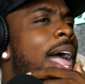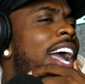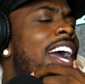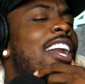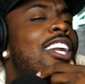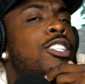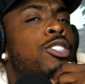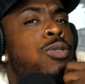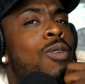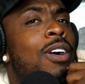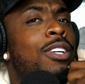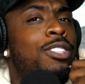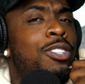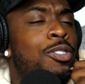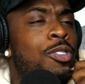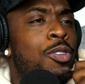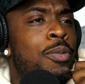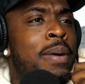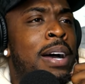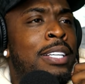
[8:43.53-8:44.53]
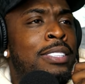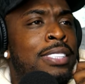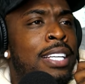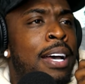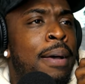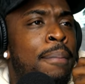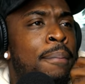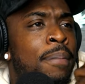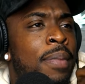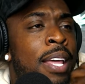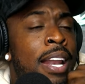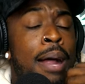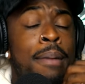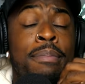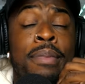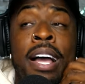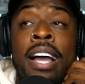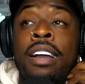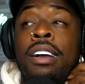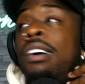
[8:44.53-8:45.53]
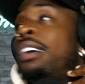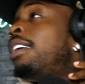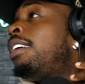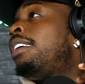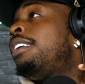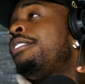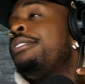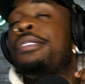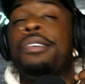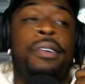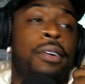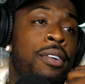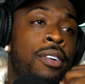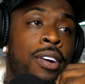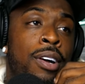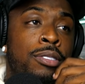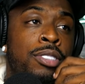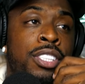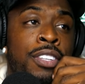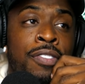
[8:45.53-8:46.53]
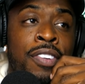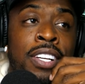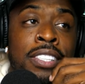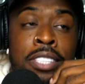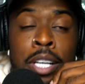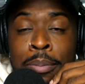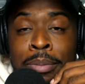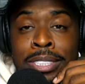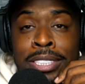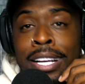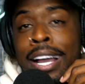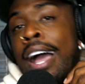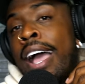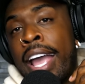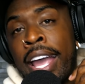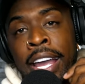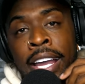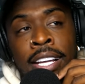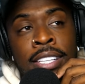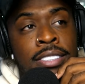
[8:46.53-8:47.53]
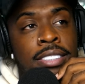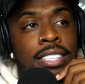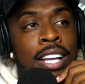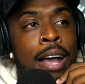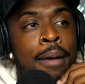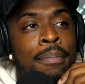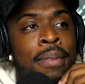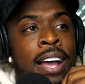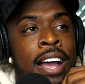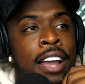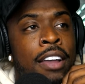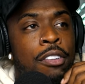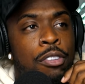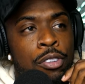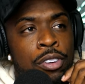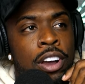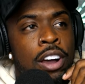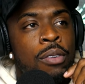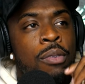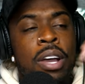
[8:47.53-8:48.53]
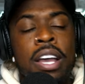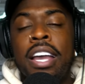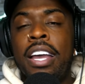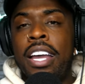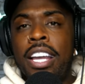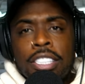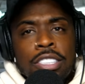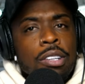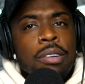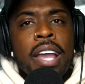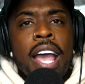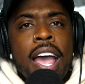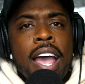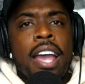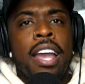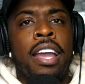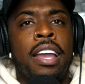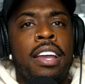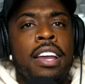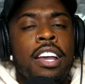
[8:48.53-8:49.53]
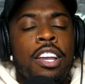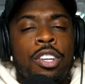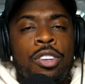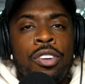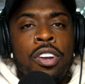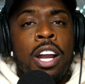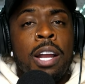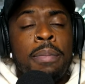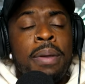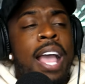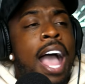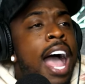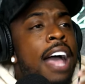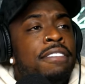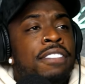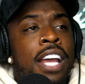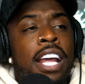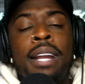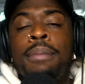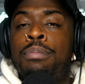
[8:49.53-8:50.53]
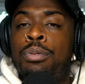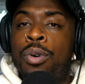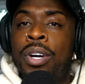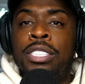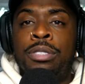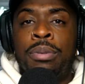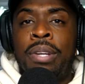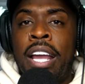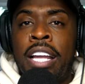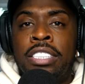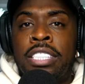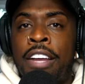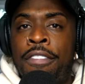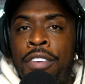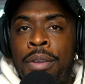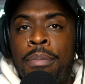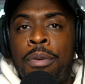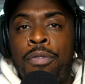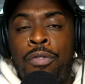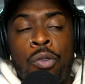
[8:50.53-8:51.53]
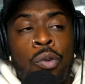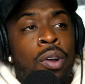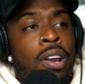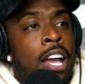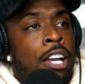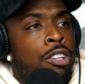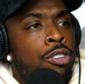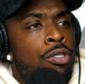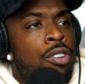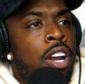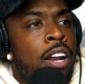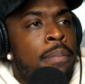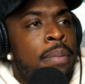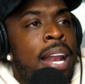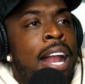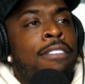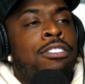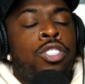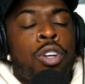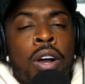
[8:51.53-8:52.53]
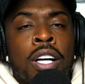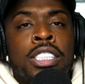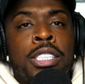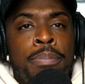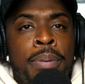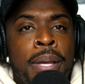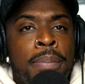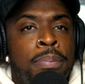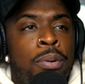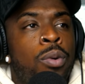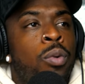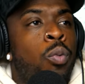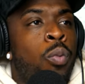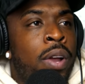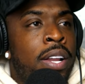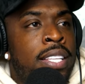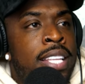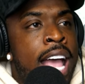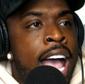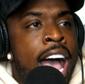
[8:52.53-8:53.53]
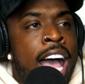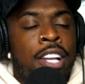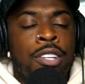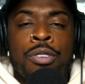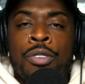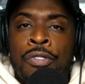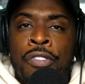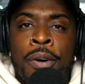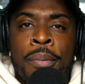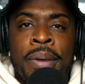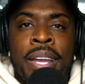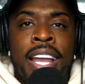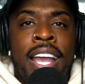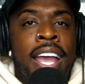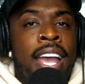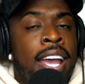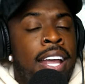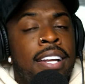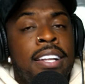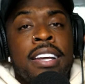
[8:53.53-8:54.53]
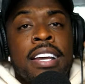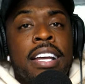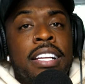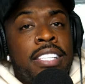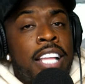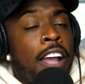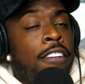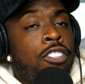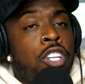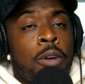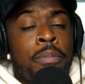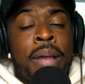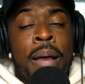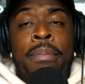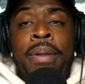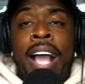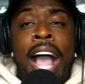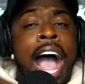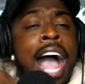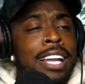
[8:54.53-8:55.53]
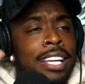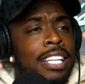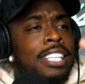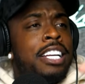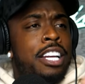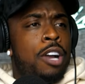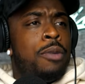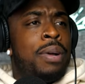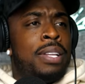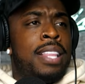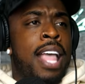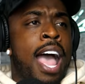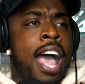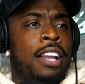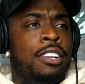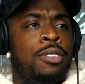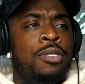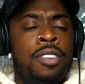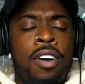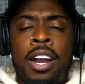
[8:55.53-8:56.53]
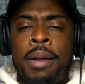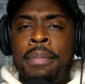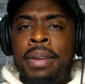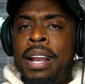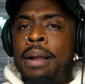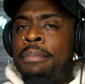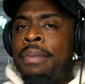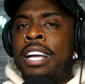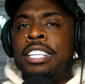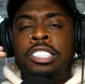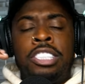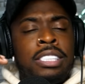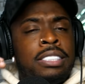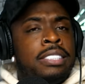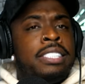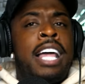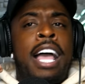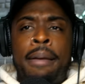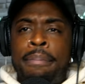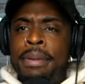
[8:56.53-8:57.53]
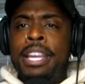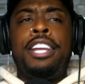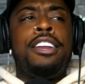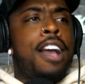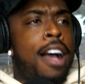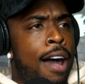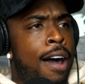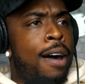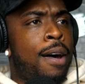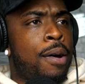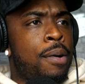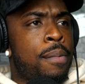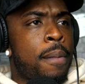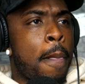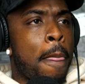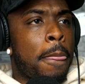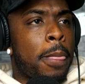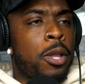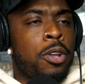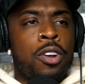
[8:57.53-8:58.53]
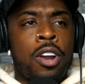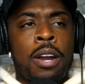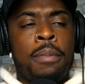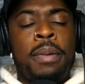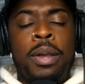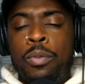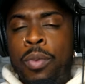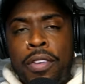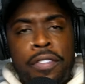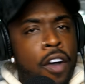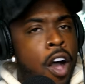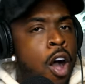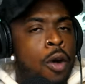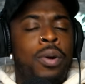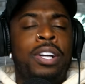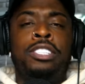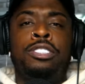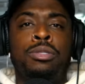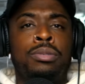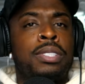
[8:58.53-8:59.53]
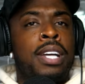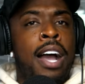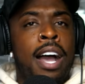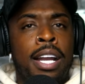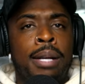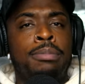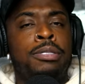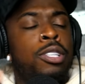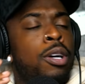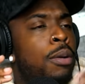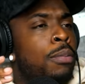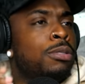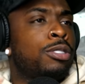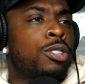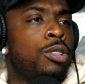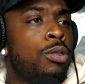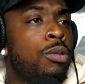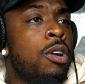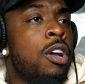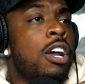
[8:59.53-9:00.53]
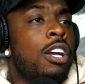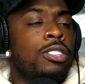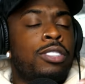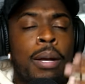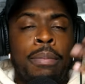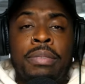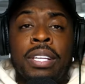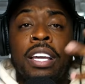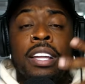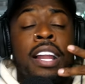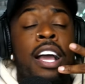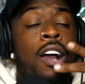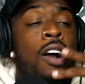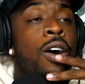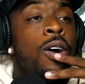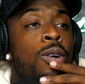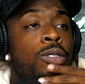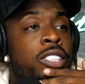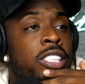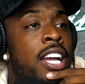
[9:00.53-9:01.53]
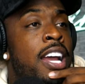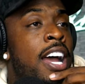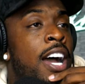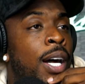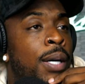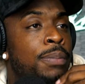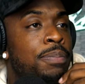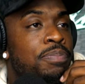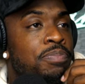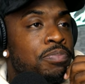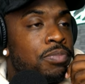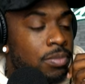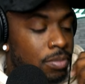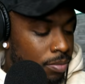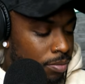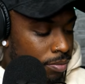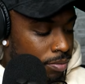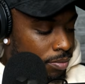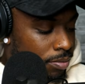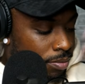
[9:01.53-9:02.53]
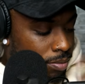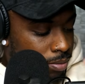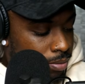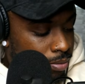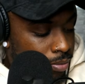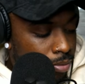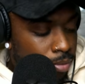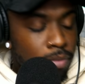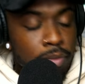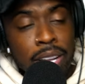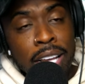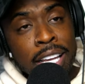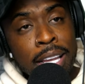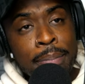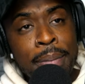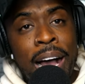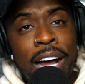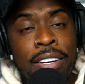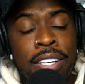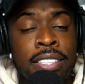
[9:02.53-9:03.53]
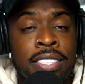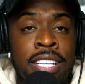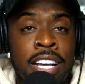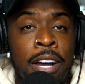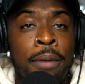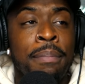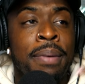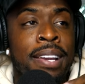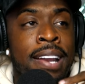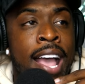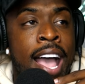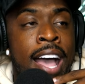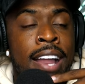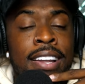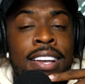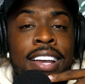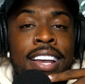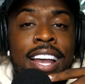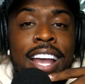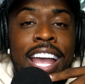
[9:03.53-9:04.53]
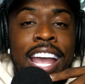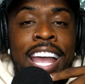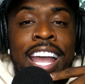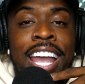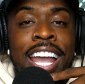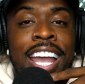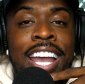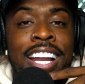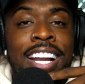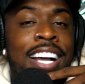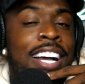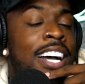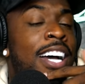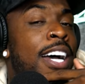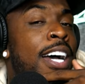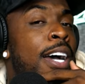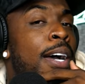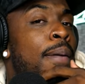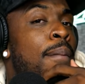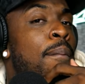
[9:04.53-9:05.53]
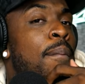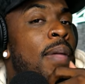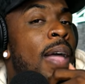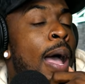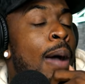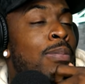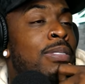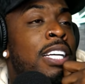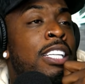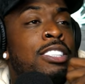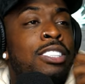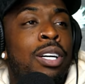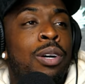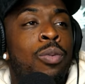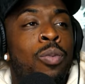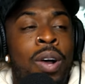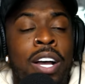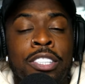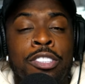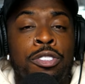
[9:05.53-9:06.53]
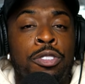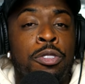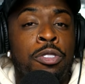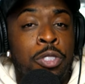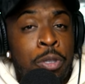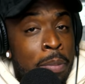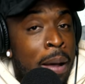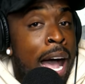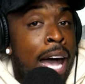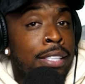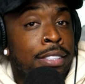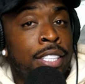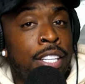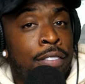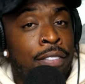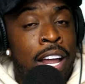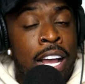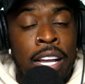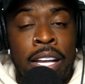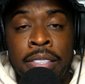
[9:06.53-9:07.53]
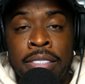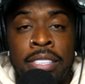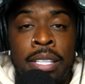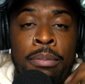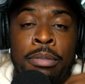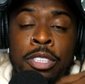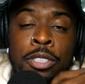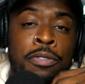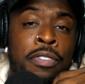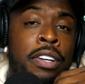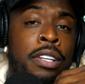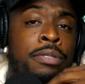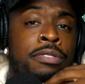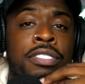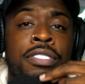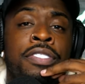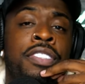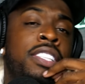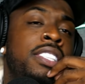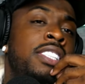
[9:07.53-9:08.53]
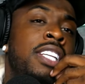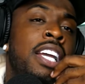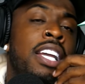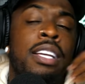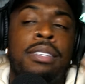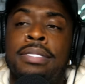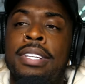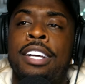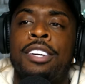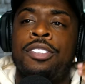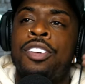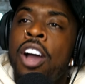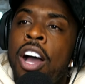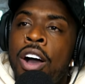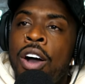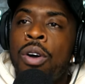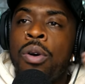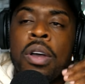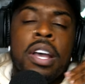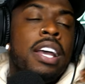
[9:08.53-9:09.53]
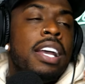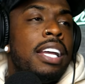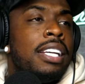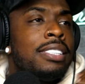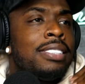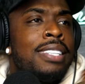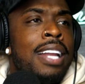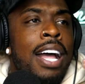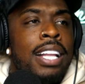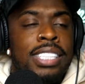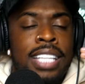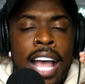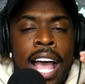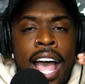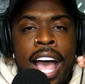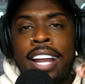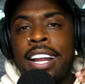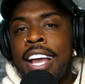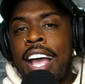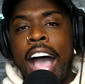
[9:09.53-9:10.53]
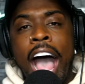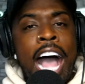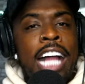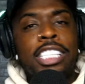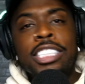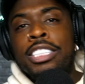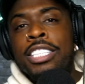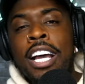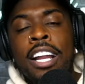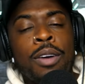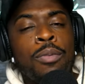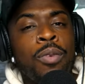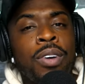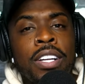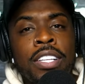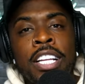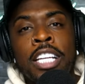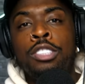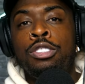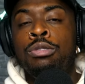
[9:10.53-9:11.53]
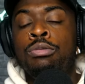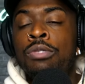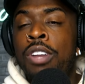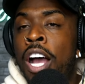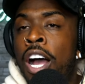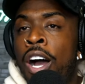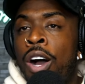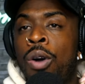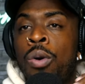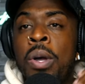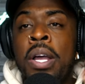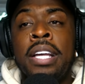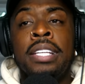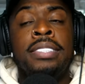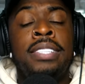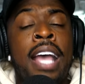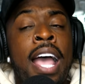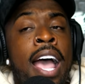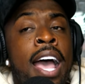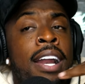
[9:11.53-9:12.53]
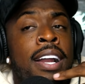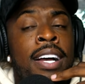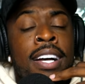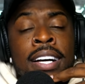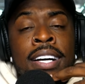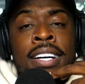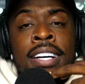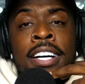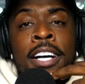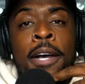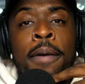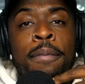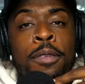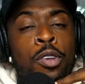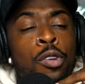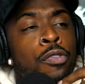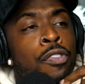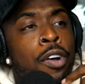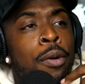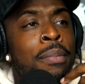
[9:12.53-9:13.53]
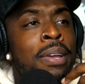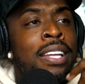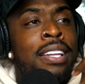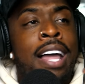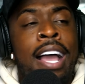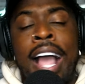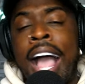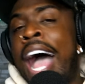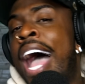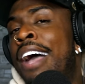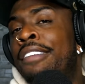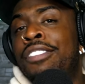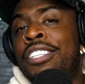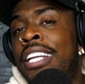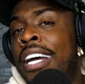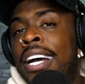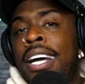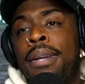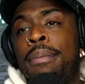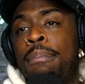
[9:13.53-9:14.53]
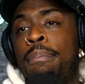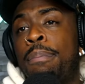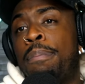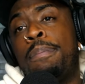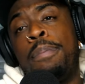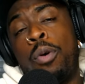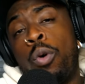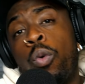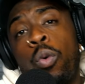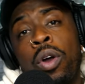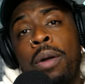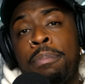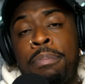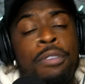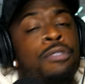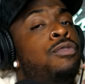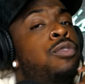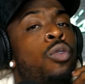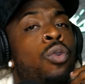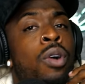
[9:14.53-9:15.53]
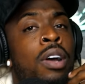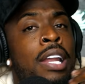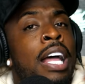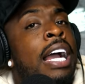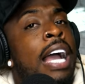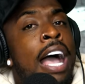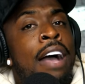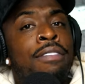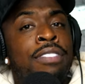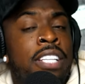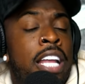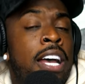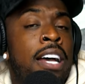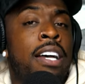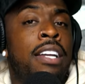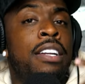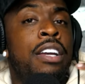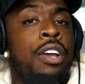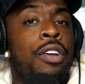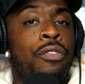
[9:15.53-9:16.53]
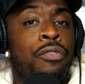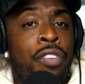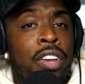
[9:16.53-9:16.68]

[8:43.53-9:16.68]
I gotta talk to you about something. And I'm like, oh girl, she finna tell me she got AIDS. I'm like, you know, it's okay. You know what I mean? I've dated boys with H I V before. Like, you know what I mean? I've talked to people with that, you feel me? And they've told me, I'm like, I can deal with that. You know what I mean? I'm like, just let me know. You know what I mean? We've always used condoms, so it was cool. So I'm thinking oh child, he about to tell me that. And um, I was like, so what, you you positive? Like, is that what you finna say? He was like, no, it's not that. I just kind of want to let you know that, um, you feel me? Like I've done porn before, like I've done